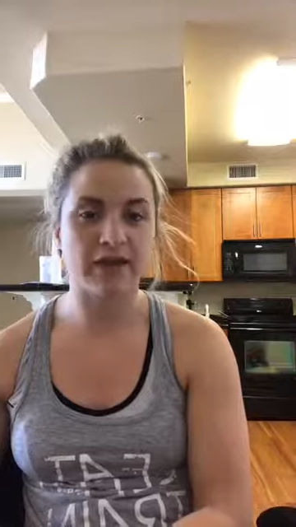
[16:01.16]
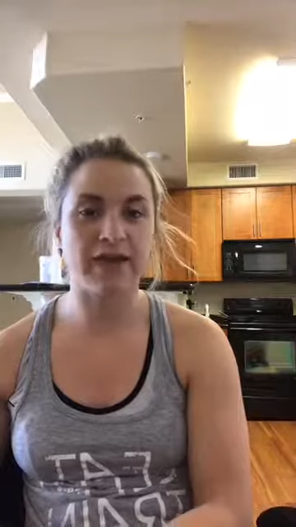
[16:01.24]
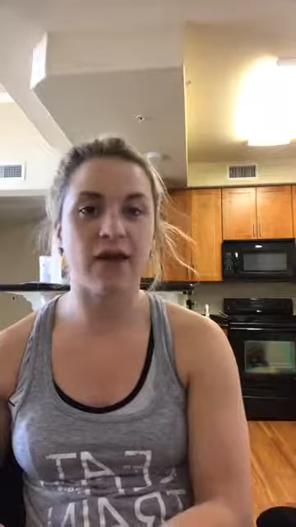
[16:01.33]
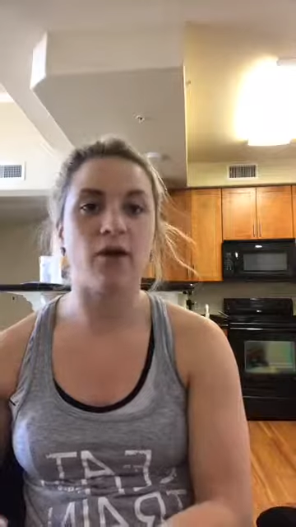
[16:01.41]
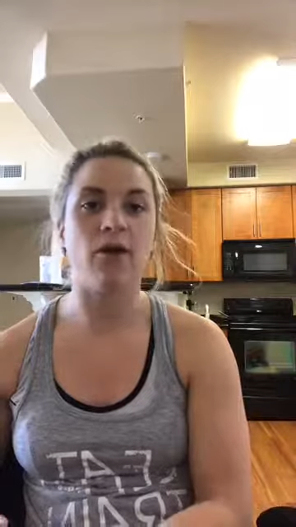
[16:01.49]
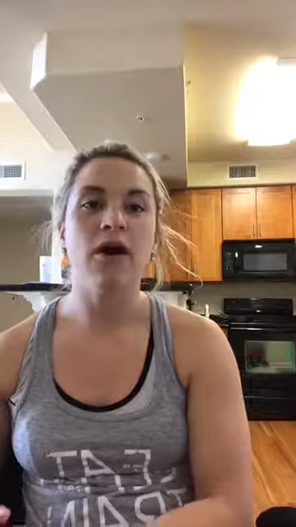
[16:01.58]

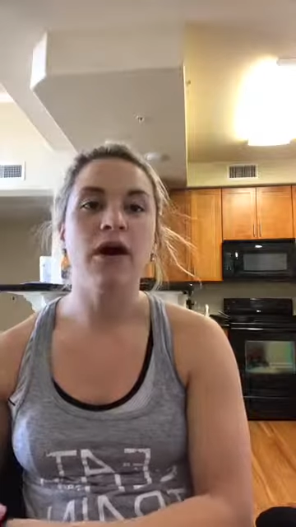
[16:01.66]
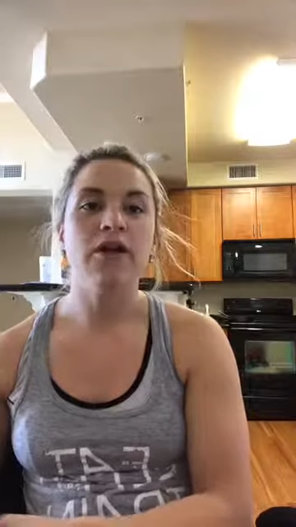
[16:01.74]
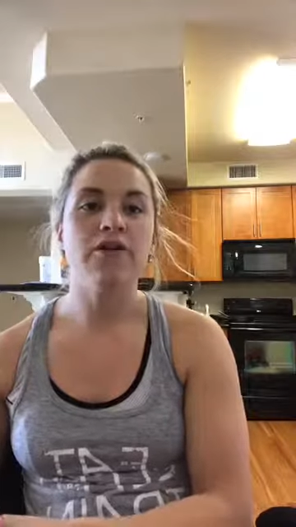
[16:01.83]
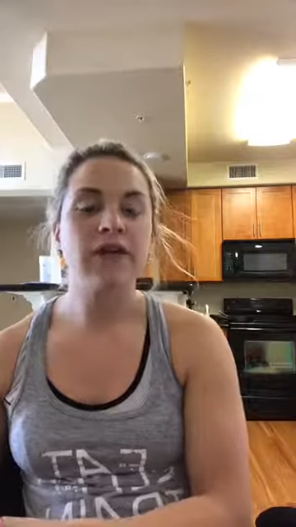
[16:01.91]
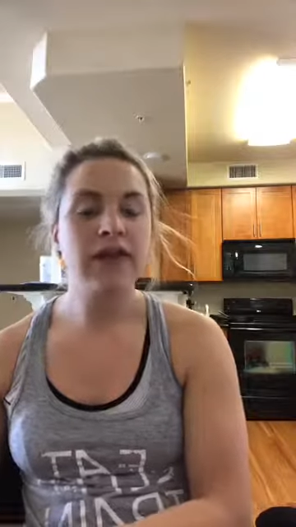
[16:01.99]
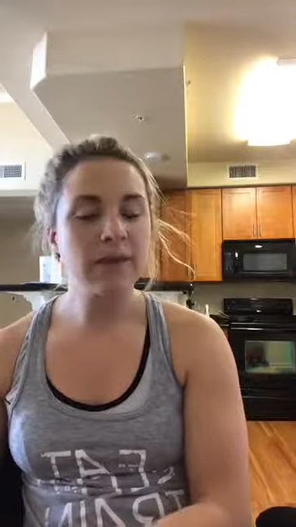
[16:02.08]
So
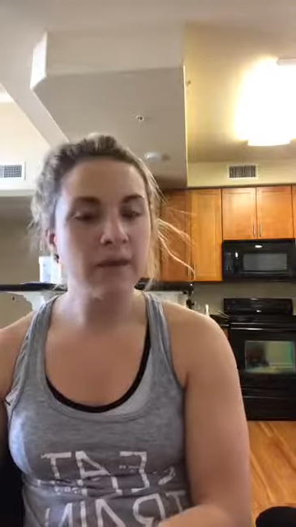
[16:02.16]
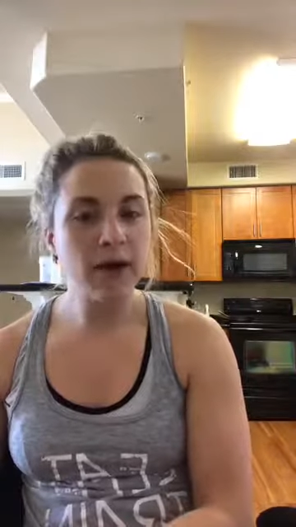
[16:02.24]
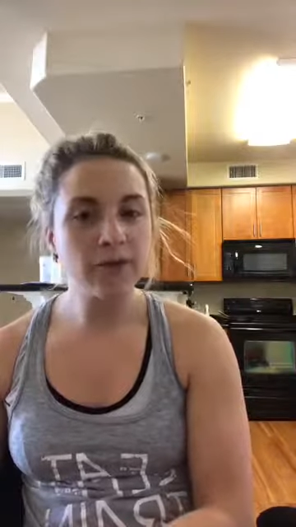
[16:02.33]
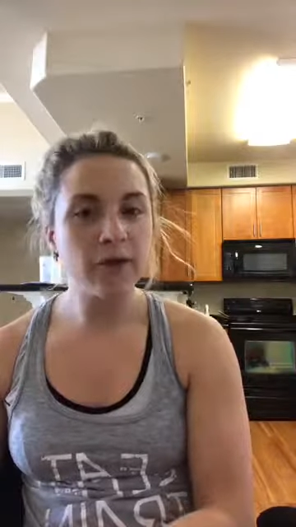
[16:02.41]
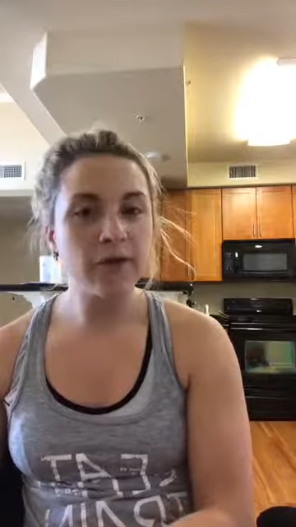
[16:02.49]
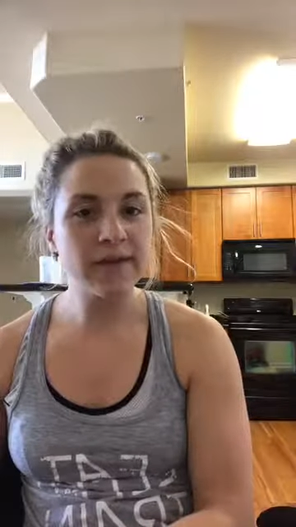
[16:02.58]
think
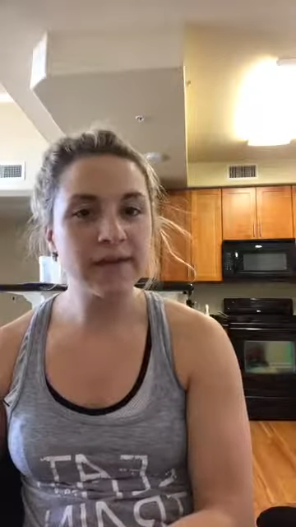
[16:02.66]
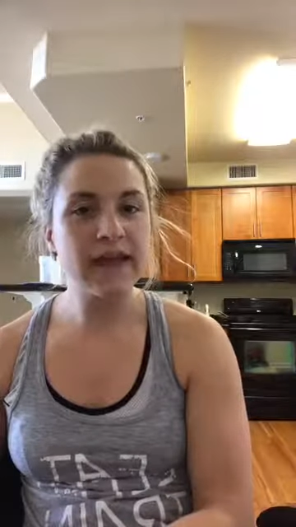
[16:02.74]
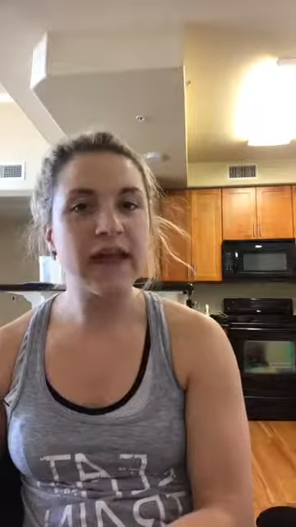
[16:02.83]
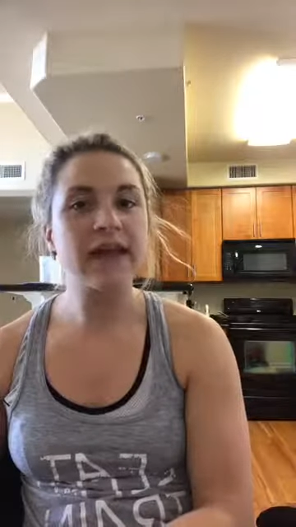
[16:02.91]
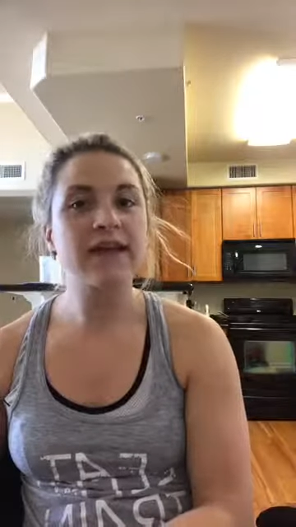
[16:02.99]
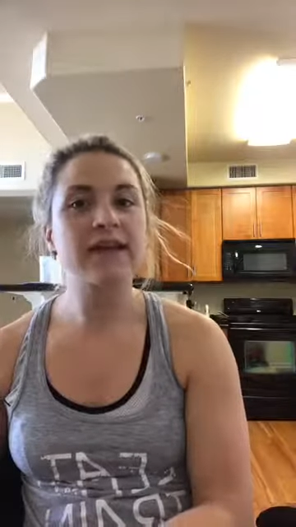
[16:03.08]
about those
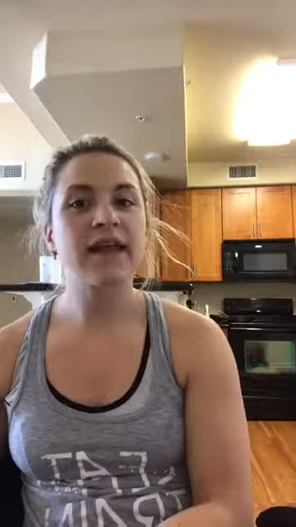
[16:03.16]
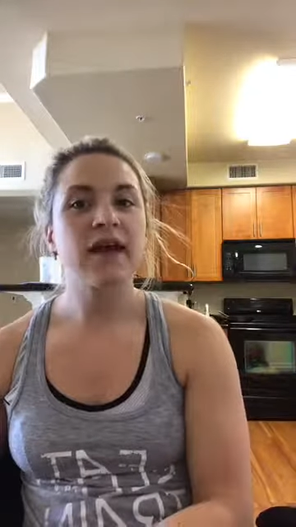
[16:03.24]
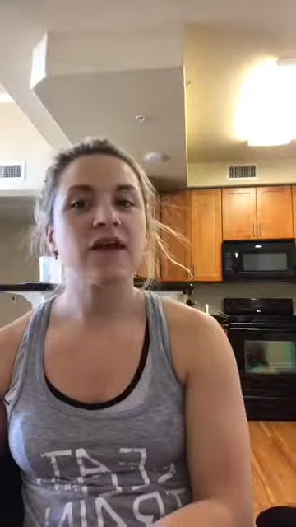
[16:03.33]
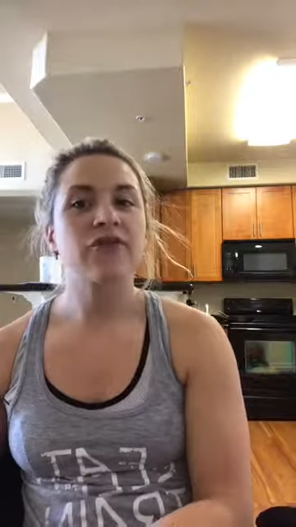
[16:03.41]
things.